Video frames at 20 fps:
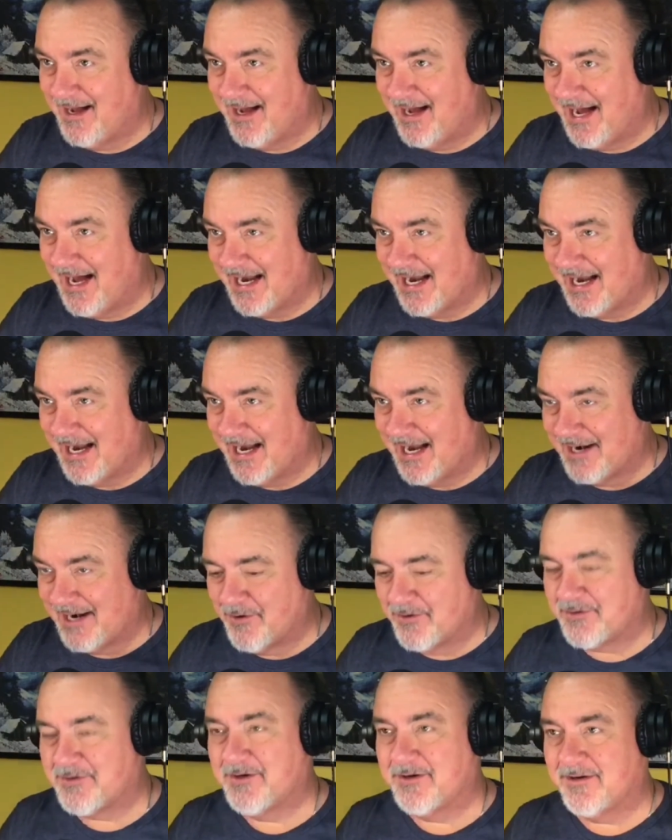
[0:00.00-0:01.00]
out of
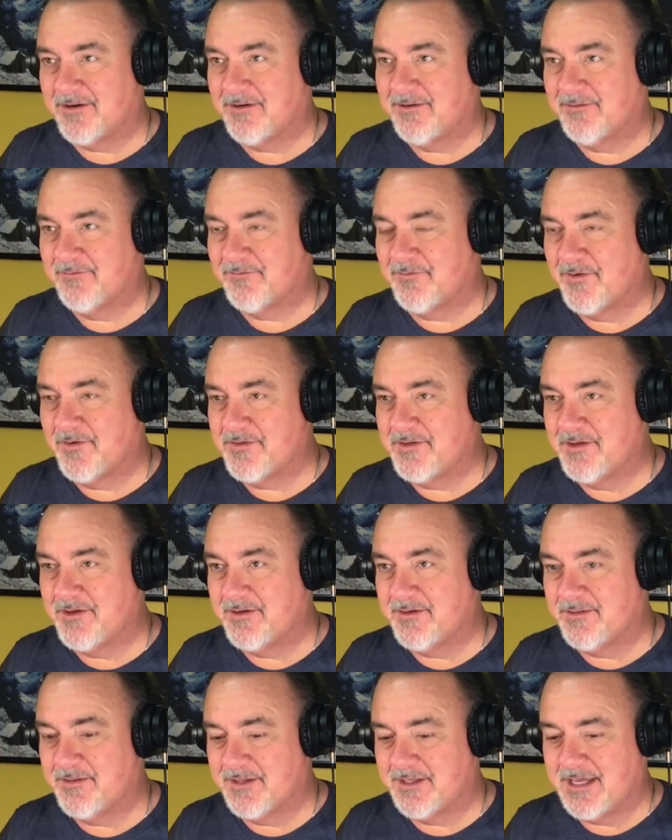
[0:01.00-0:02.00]
character for
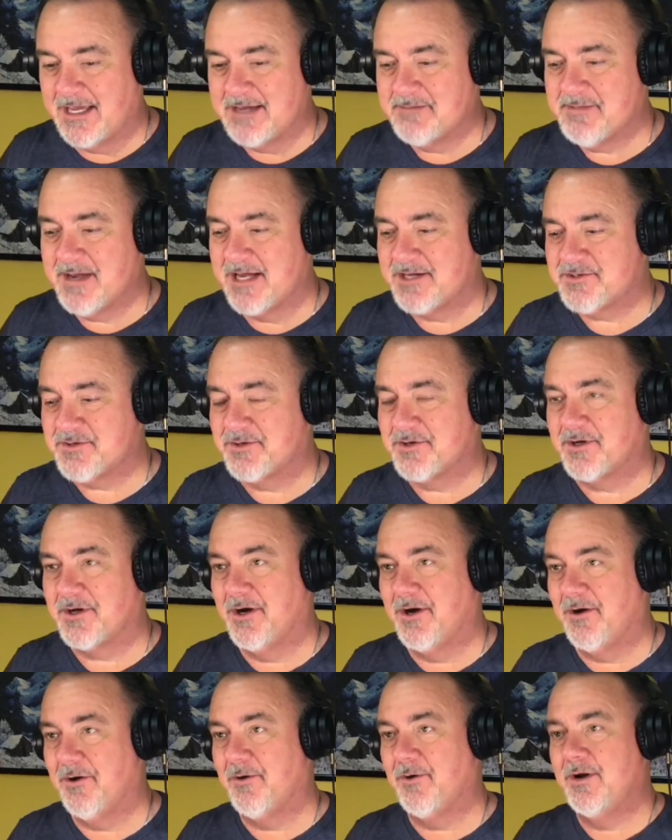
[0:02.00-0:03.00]
the game master to
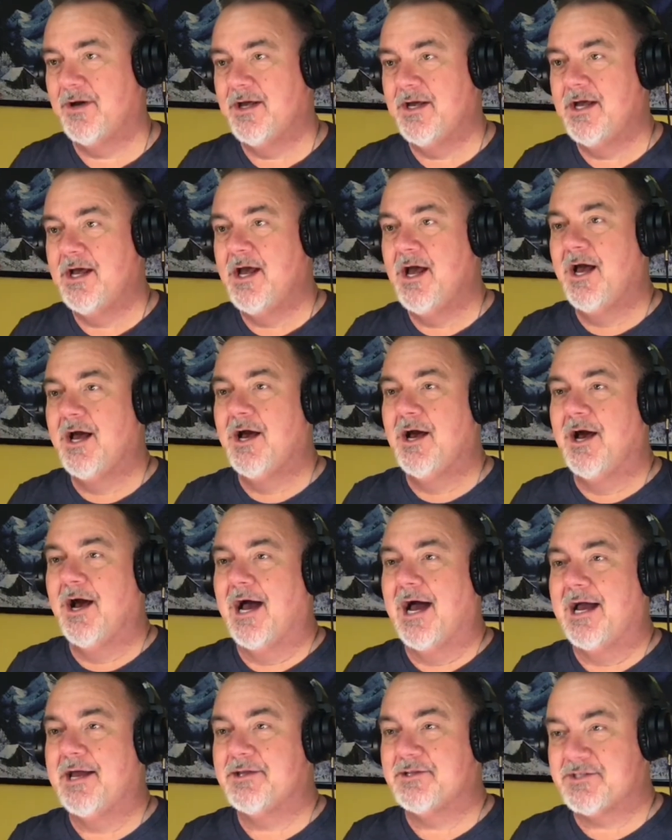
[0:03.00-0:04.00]
go
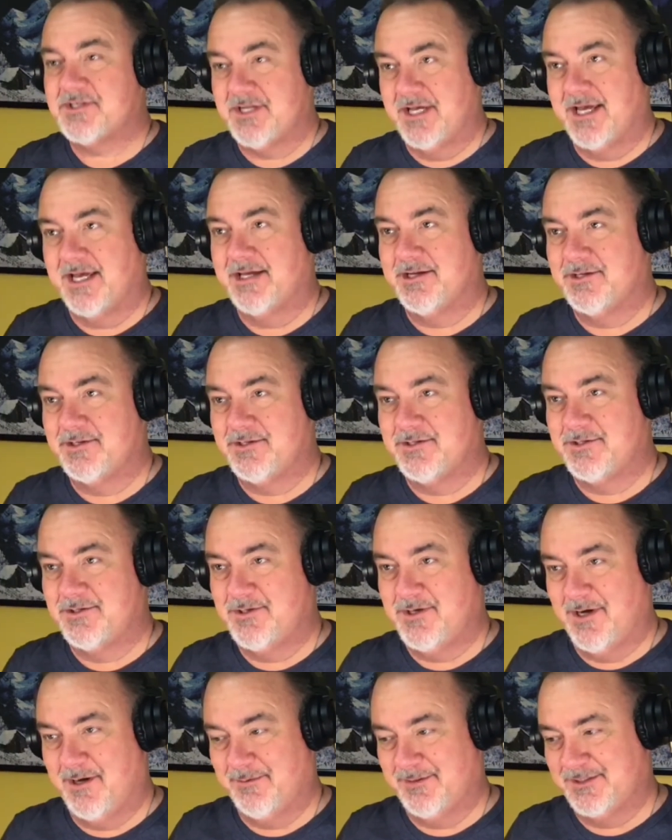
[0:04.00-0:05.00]
say
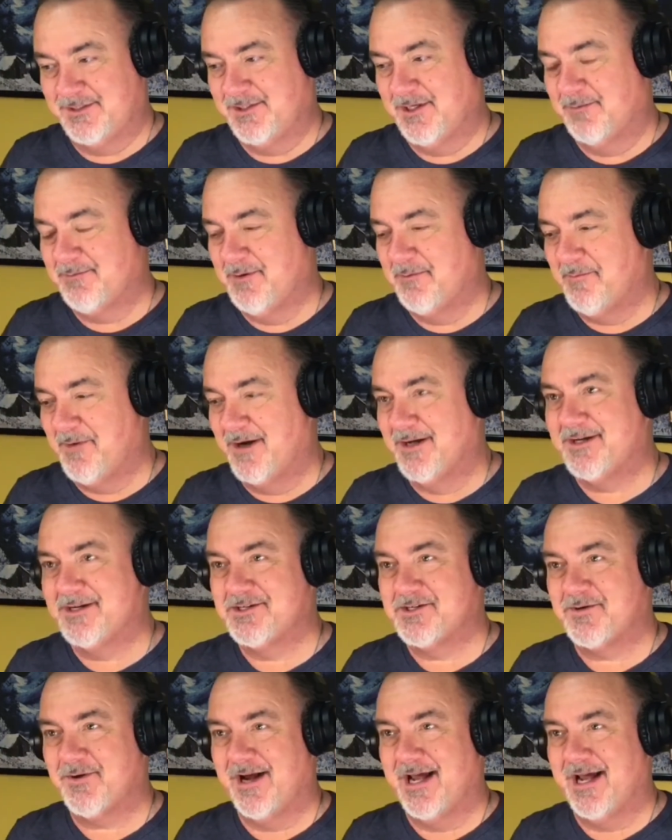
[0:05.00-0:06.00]
Jubba Jubba Monkey
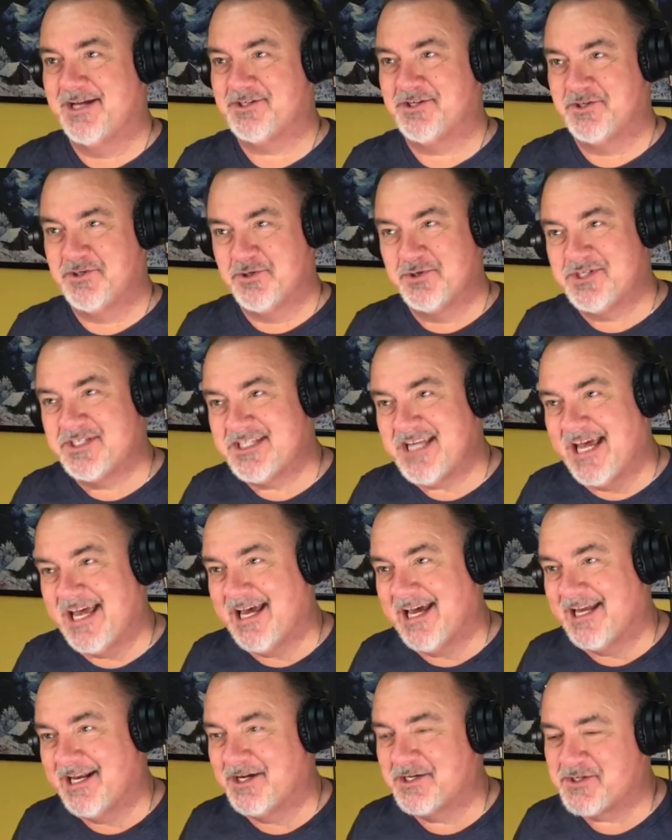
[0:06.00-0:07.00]
Scratch, and you say
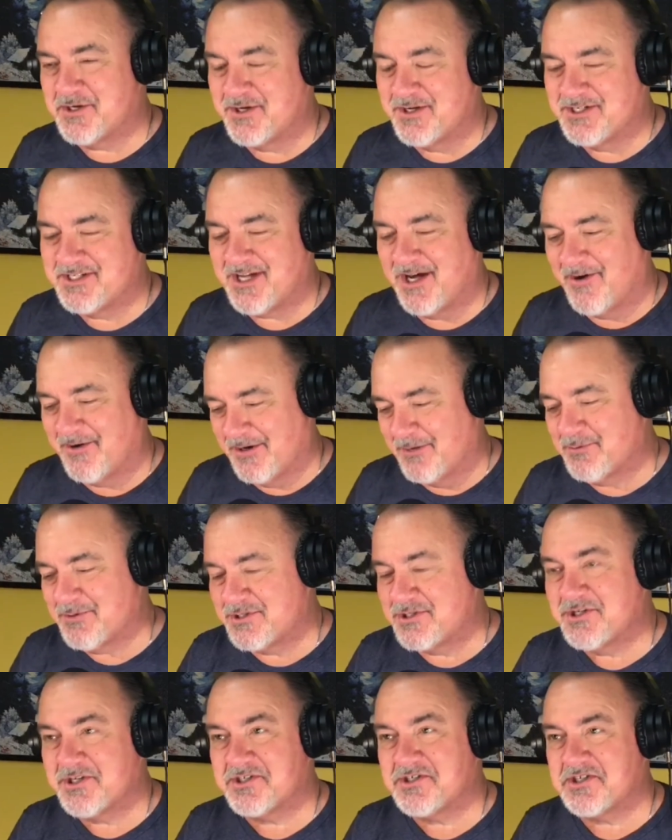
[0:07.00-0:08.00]
it, and it turns out it was
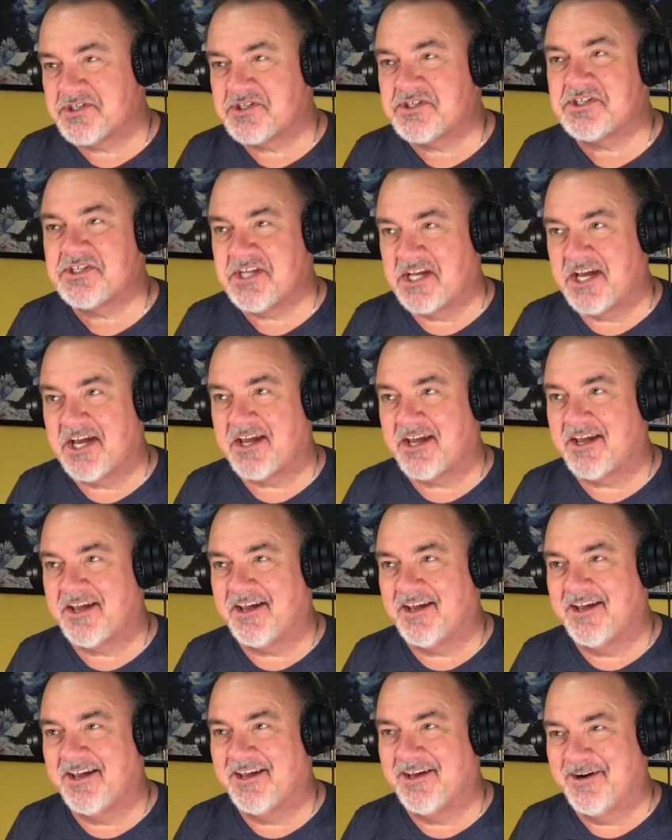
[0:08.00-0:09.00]
just a stick.
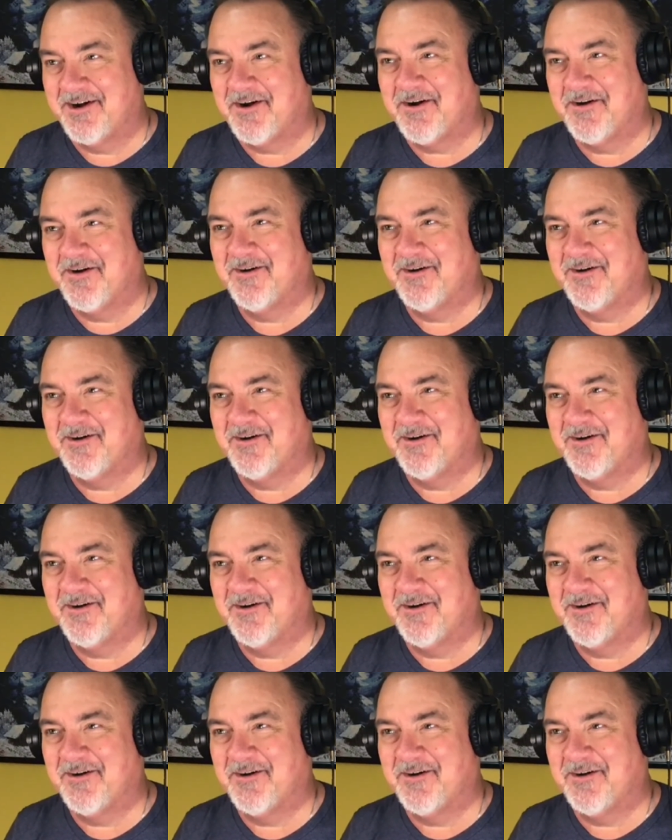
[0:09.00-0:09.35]
You know?